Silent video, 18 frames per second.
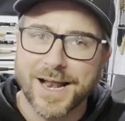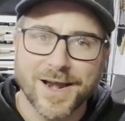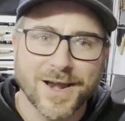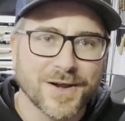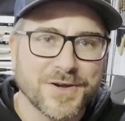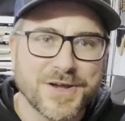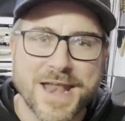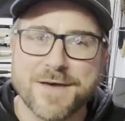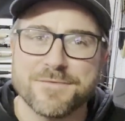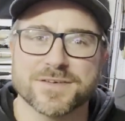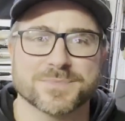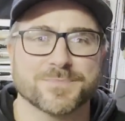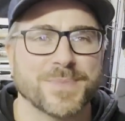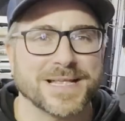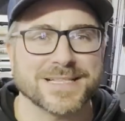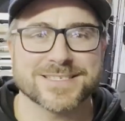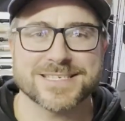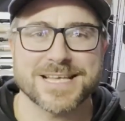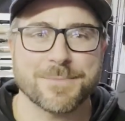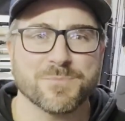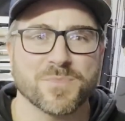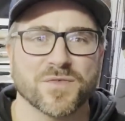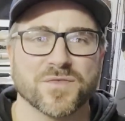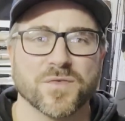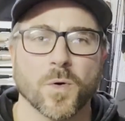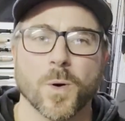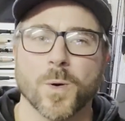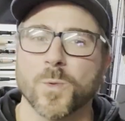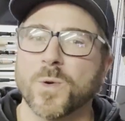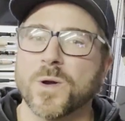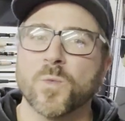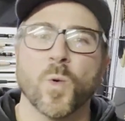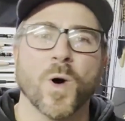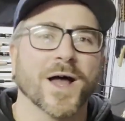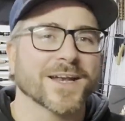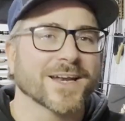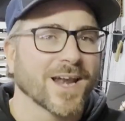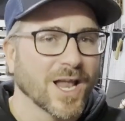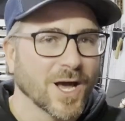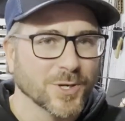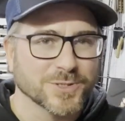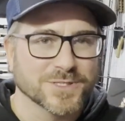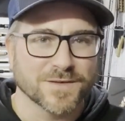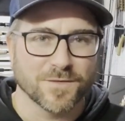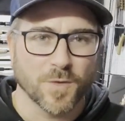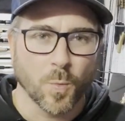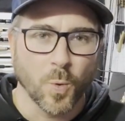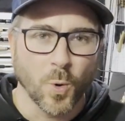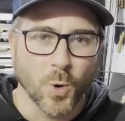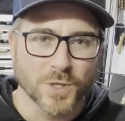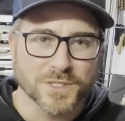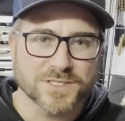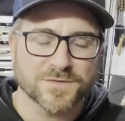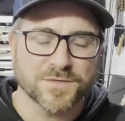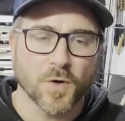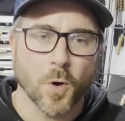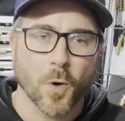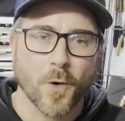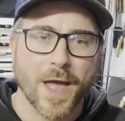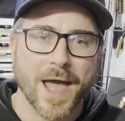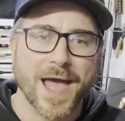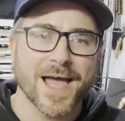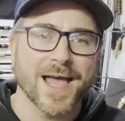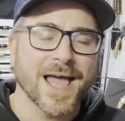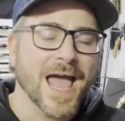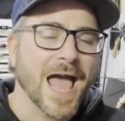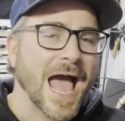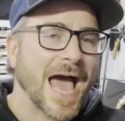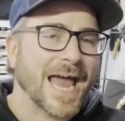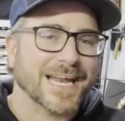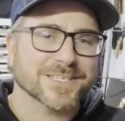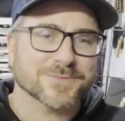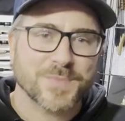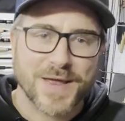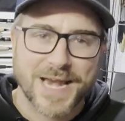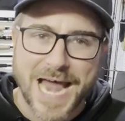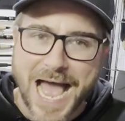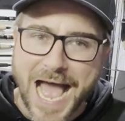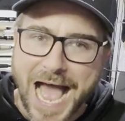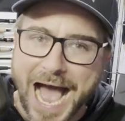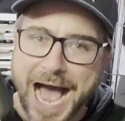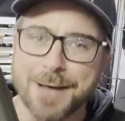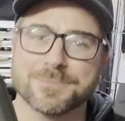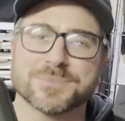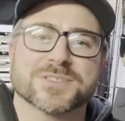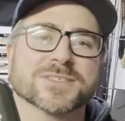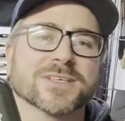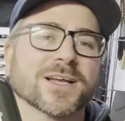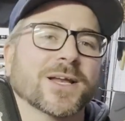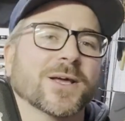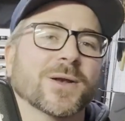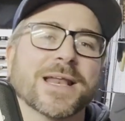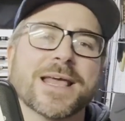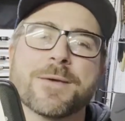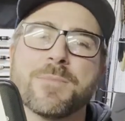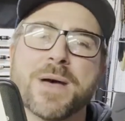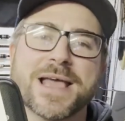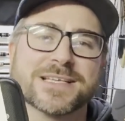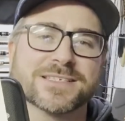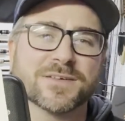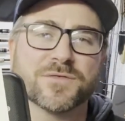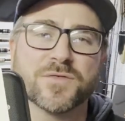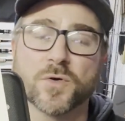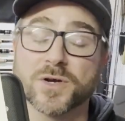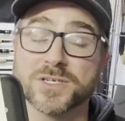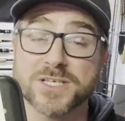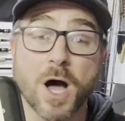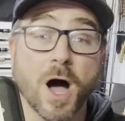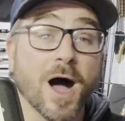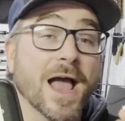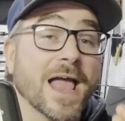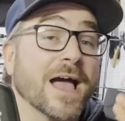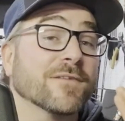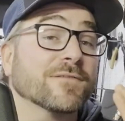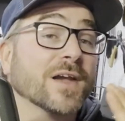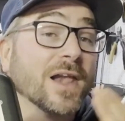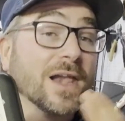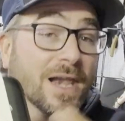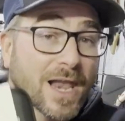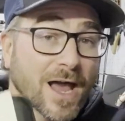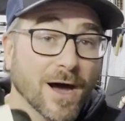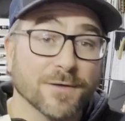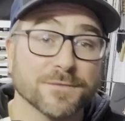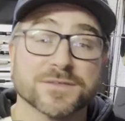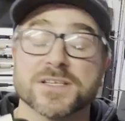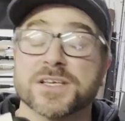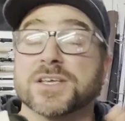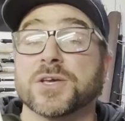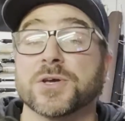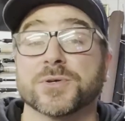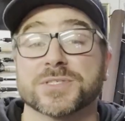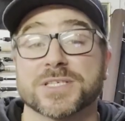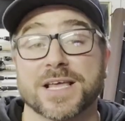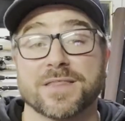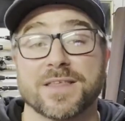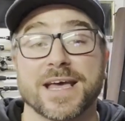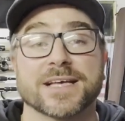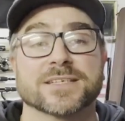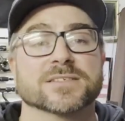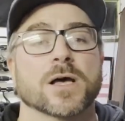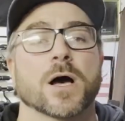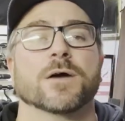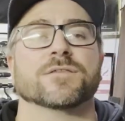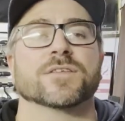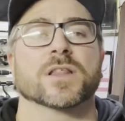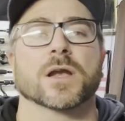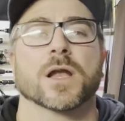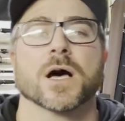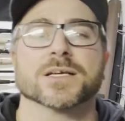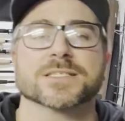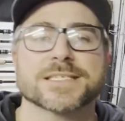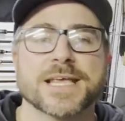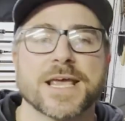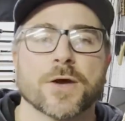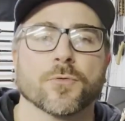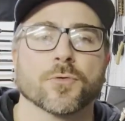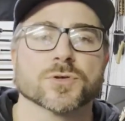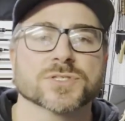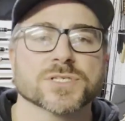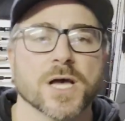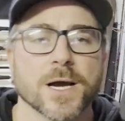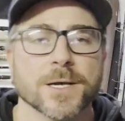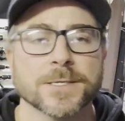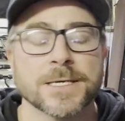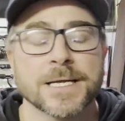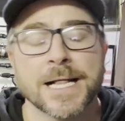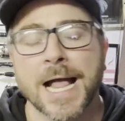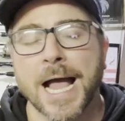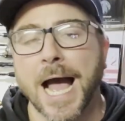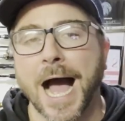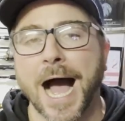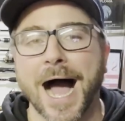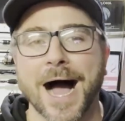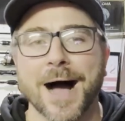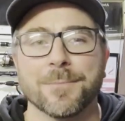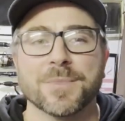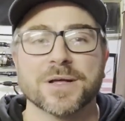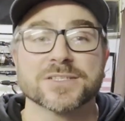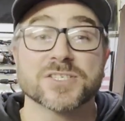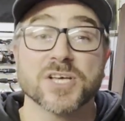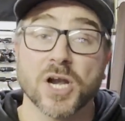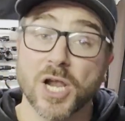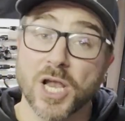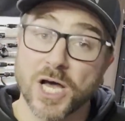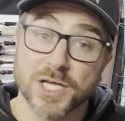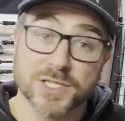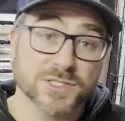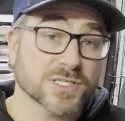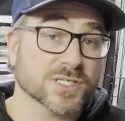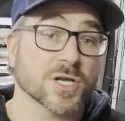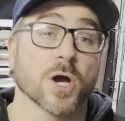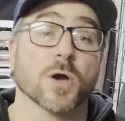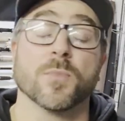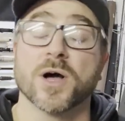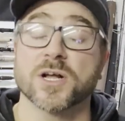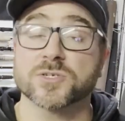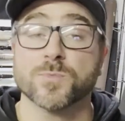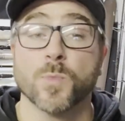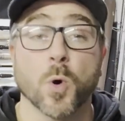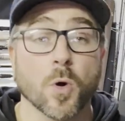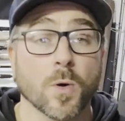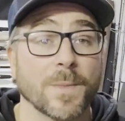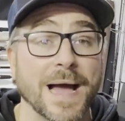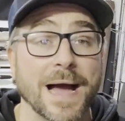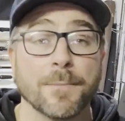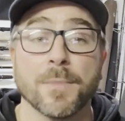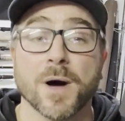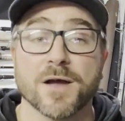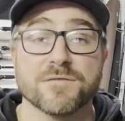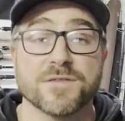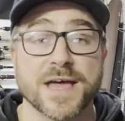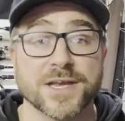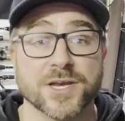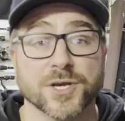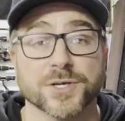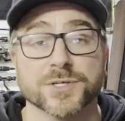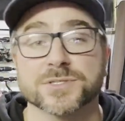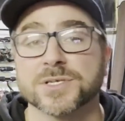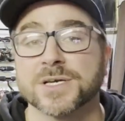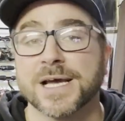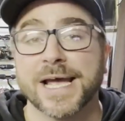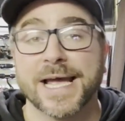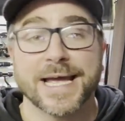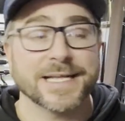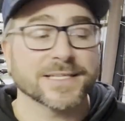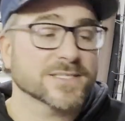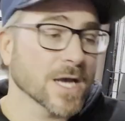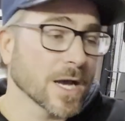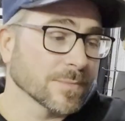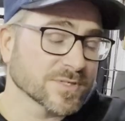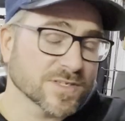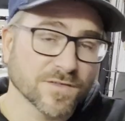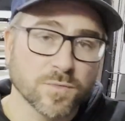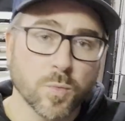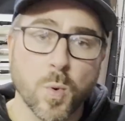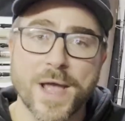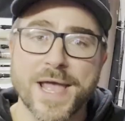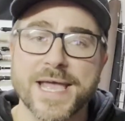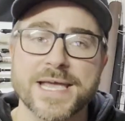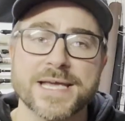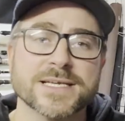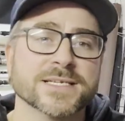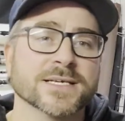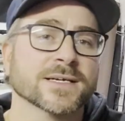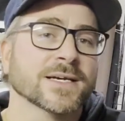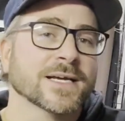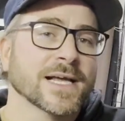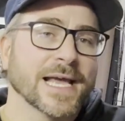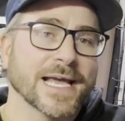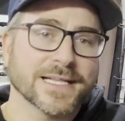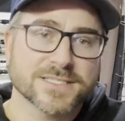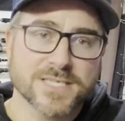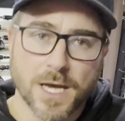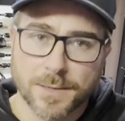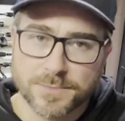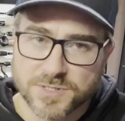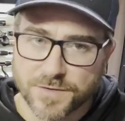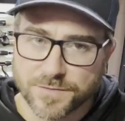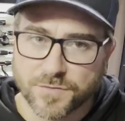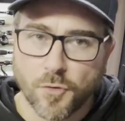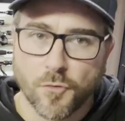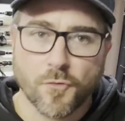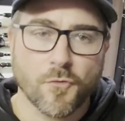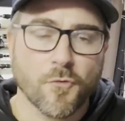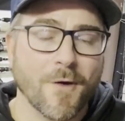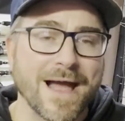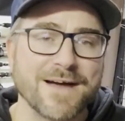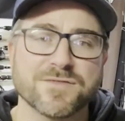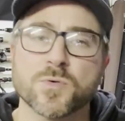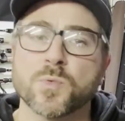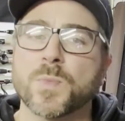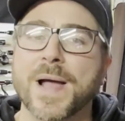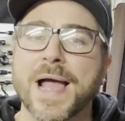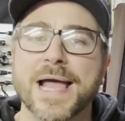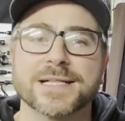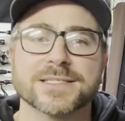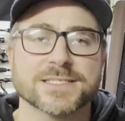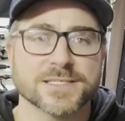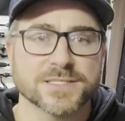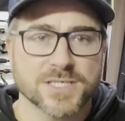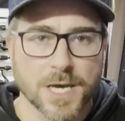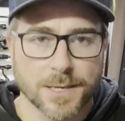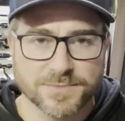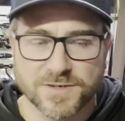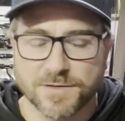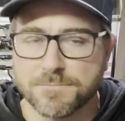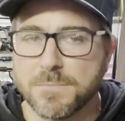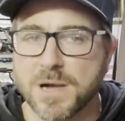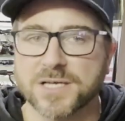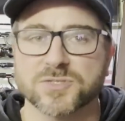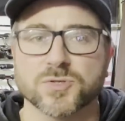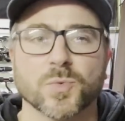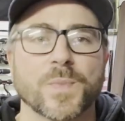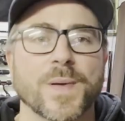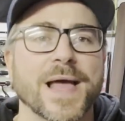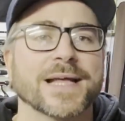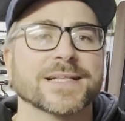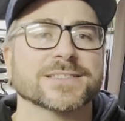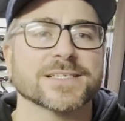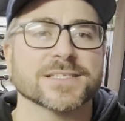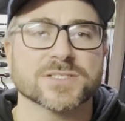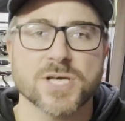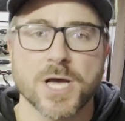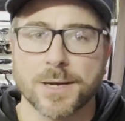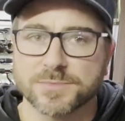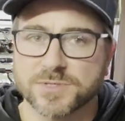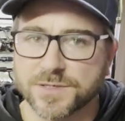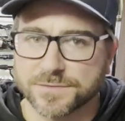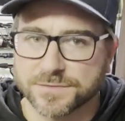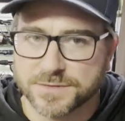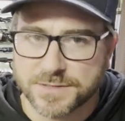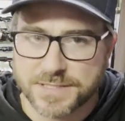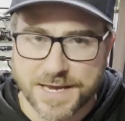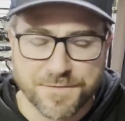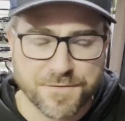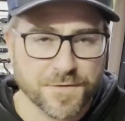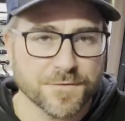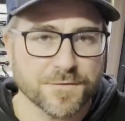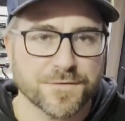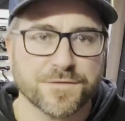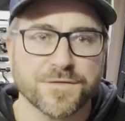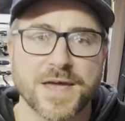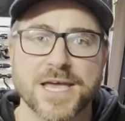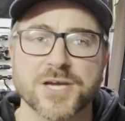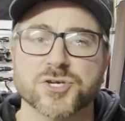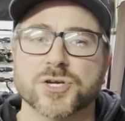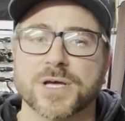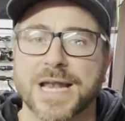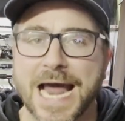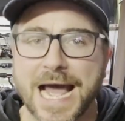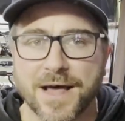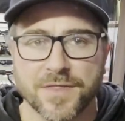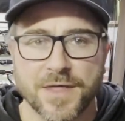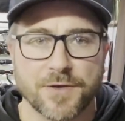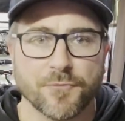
never been seen before. We won loads of awards for it, and it's been absolutely amazing for us. I have loved using this over the last year or so to learn so much more about my venues in terms of weed, in terms of gravel beds, in terms of mussel beds, in terms of different fish and how they